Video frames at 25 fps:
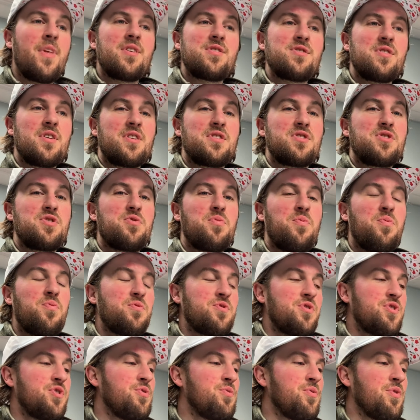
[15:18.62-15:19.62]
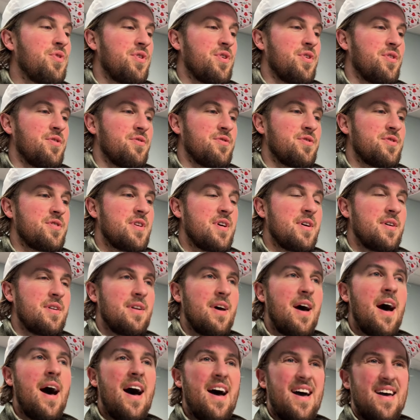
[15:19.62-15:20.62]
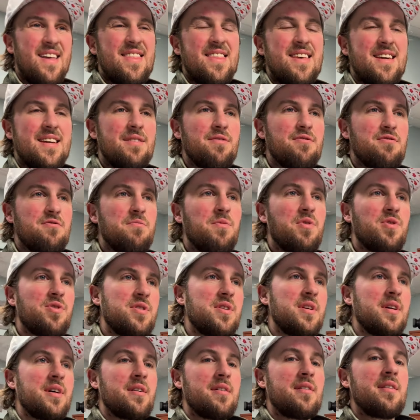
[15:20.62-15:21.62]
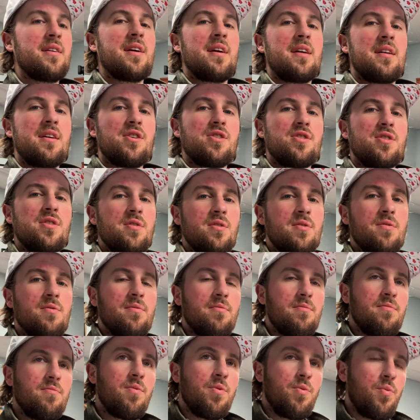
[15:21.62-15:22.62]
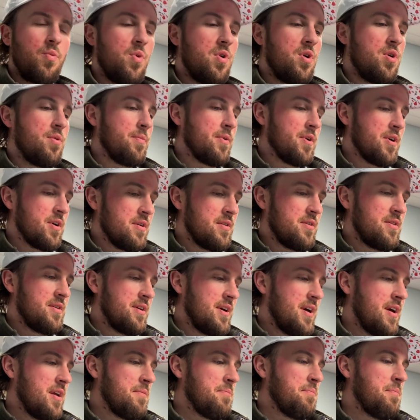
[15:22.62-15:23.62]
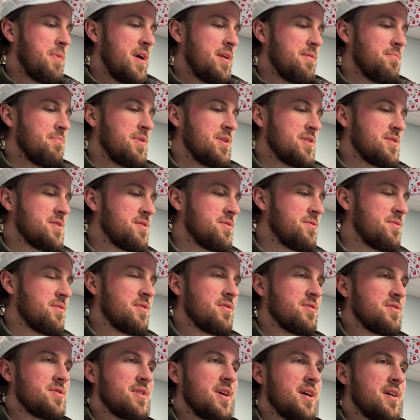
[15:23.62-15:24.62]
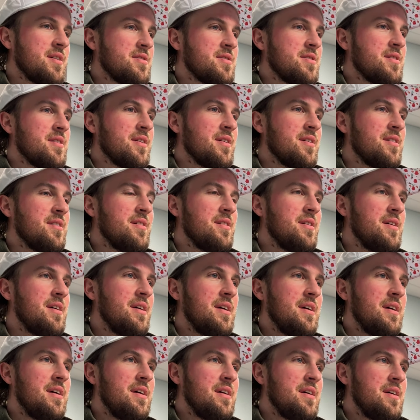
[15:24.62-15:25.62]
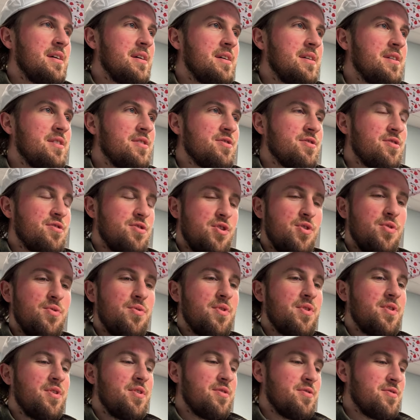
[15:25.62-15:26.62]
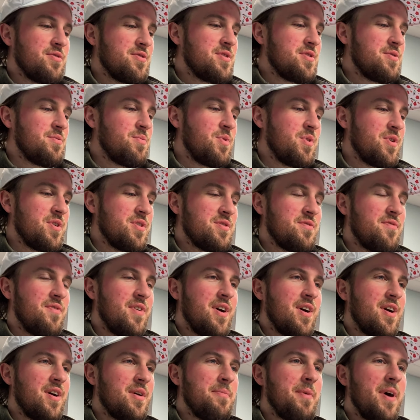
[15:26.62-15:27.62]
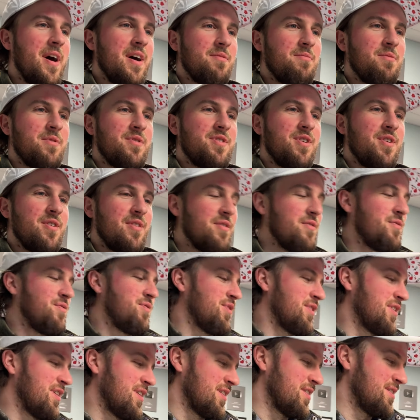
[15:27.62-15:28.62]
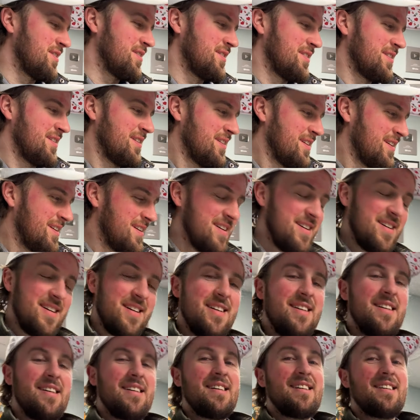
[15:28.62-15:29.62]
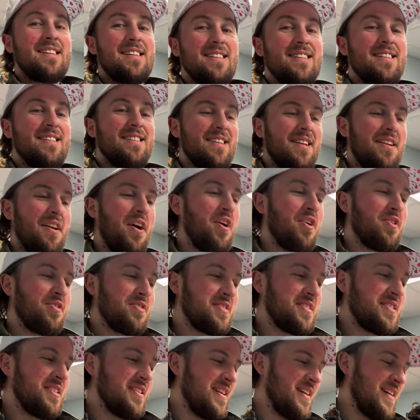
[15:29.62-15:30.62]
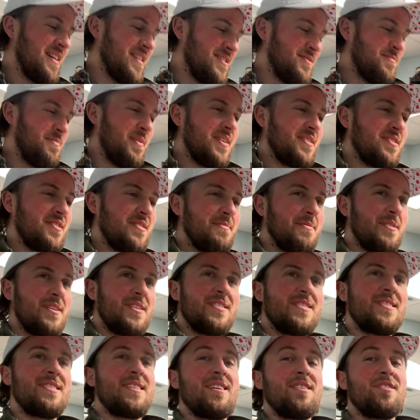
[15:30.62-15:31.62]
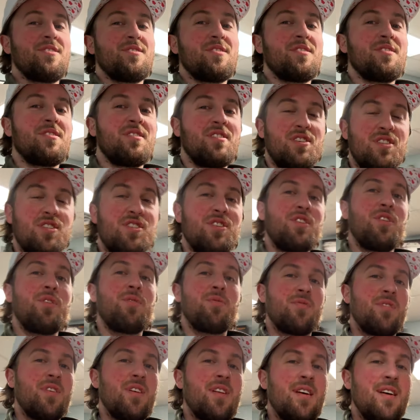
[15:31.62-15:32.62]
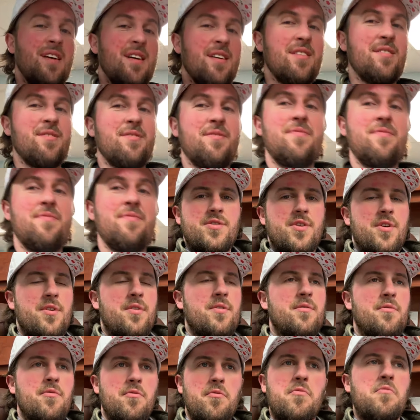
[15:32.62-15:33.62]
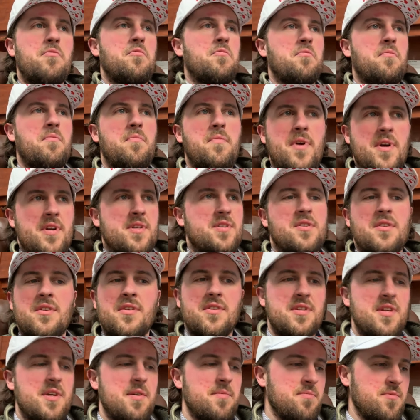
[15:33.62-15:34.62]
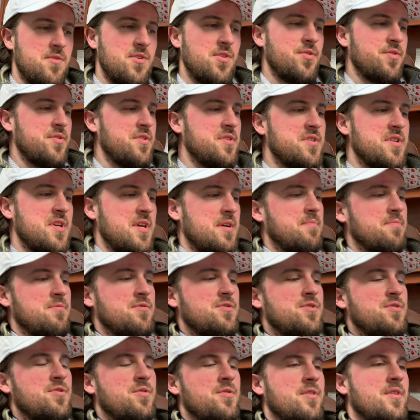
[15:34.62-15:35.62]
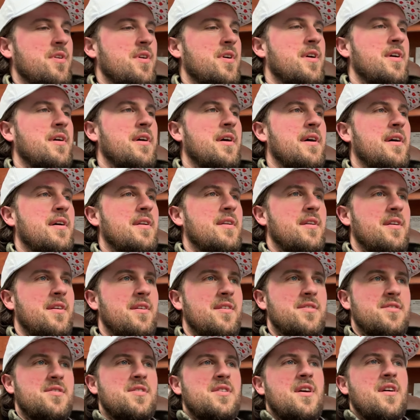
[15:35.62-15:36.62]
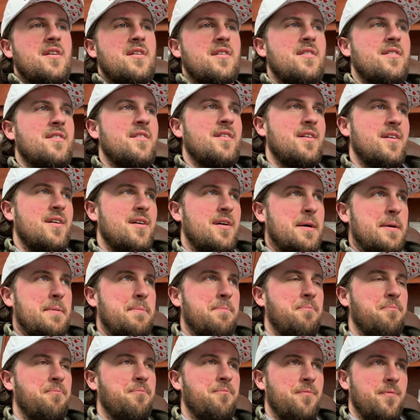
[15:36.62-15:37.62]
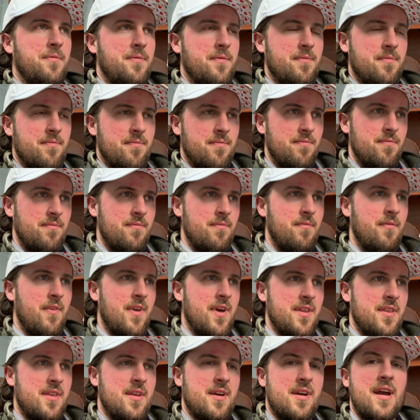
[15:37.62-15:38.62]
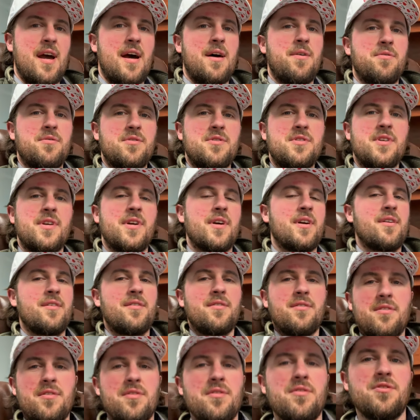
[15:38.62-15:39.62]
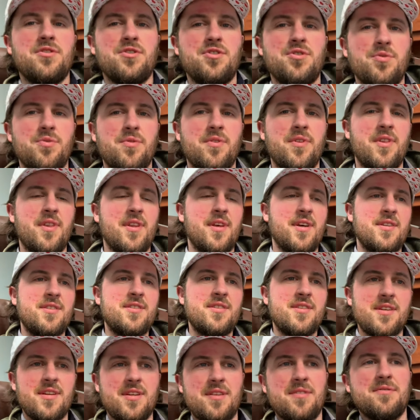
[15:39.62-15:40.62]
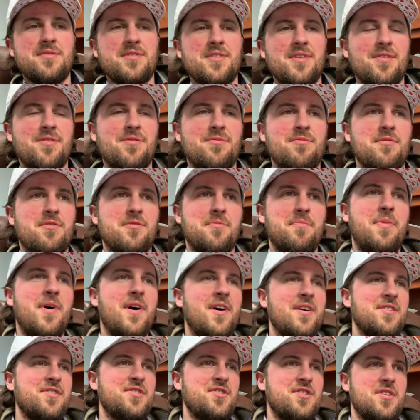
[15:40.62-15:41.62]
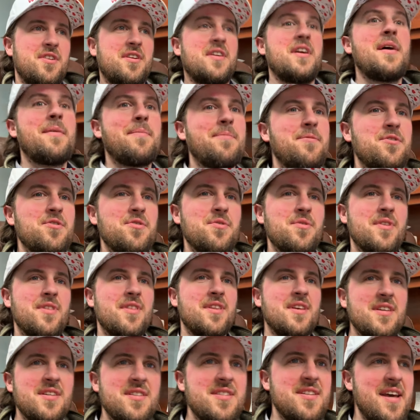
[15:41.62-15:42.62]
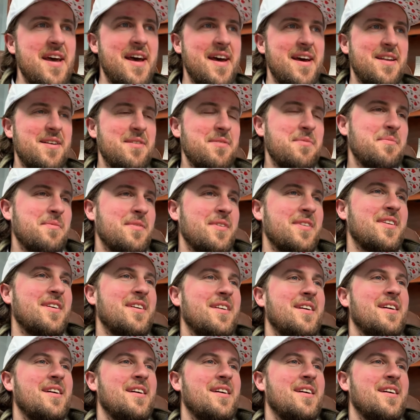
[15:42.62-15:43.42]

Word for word: so that's two of those that I think it was most likely an issue with Walmart, and Ben missed it when he was testing. So two of those where it's very bad return fraud. Hurts today, especially because sales are slow today. So basically Tim told the same story, and he said um, that the guy was like doing this, like he was gonna throw a punch, and kept doing this at him,